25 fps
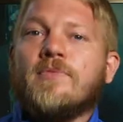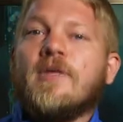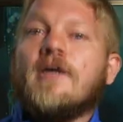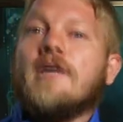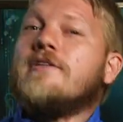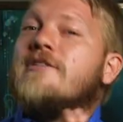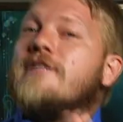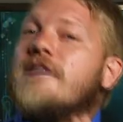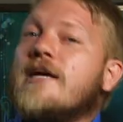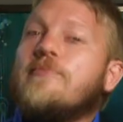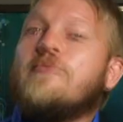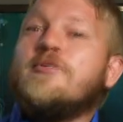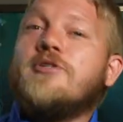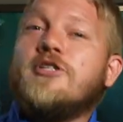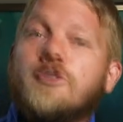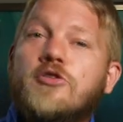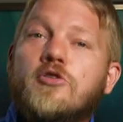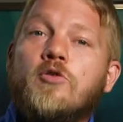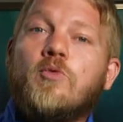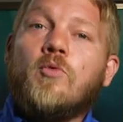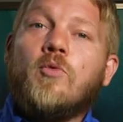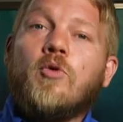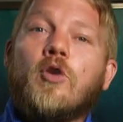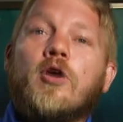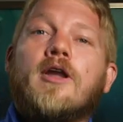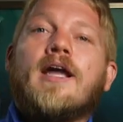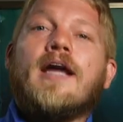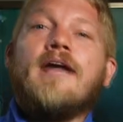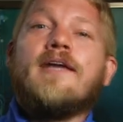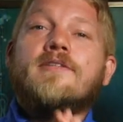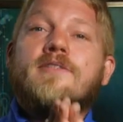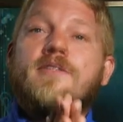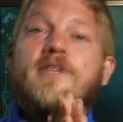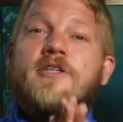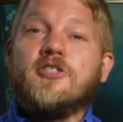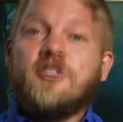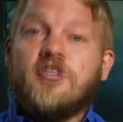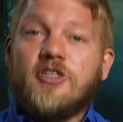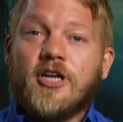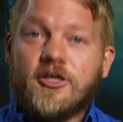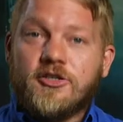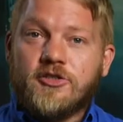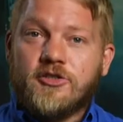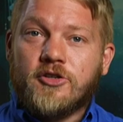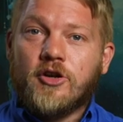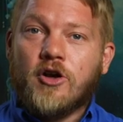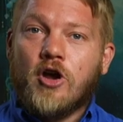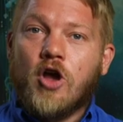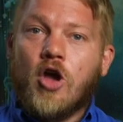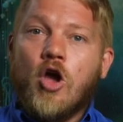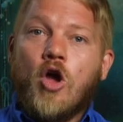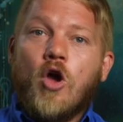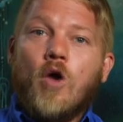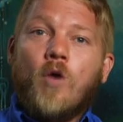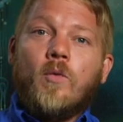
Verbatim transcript: Attempting to work as an adjuster